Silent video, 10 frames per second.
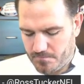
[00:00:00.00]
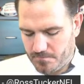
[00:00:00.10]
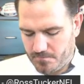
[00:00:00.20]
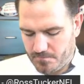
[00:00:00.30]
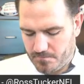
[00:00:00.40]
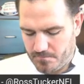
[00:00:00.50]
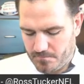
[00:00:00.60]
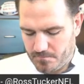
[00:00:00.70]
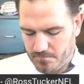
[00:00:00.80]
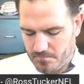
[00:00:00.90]

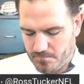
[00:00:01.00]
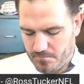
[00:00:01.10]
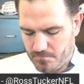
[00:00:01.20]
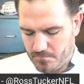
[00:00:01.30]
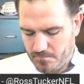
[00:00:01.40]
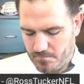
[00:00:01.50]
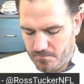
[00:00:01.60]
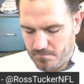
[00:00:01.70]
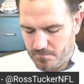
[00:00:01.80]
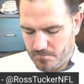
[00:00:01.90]

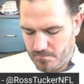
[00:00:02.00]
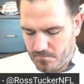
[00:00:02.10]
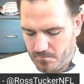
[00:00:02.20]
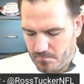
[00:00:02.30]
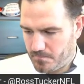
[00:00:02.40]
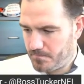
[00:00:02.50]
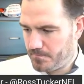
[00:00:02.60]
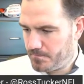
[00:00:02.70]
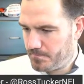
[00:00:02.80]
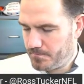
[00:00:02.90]

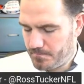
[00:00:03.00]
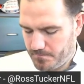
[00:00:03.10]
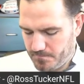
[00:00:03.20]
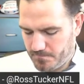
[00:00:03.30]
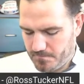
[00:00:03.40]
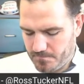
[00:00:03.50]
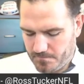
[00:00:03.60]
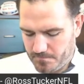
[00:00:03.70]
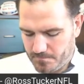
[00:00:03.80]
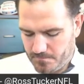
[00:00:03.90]

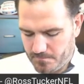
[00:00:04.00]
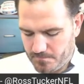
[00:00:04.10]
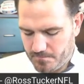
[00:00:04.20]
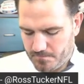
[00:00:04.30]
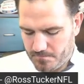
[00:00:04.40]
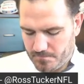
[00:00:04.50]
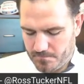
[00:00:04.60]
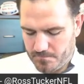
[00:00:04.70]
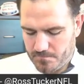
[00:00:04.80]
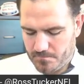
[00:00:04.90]

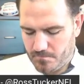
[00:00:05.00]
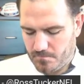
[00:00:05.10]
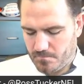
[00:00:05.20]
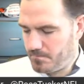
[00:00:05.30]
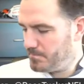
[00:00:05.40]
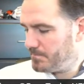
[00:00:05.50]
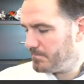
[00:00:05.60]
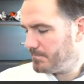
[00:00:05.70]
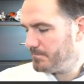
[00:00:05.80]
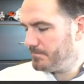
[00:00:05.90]

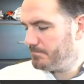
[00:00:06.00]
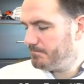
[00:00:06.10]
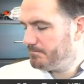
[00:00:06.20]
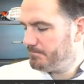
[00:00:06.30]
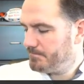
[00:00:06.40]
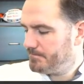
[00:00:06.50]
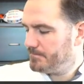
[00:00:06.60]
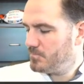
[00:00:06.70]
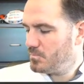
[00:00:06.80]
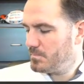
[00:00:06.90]

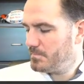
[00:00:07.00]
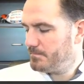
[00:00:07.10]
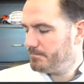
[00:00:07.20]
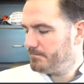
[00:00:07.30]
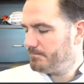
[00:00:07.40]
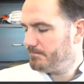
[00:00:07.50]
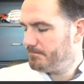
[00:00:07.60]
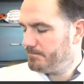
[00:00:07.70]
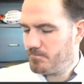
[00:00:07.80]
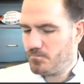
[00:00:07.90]
[no speech]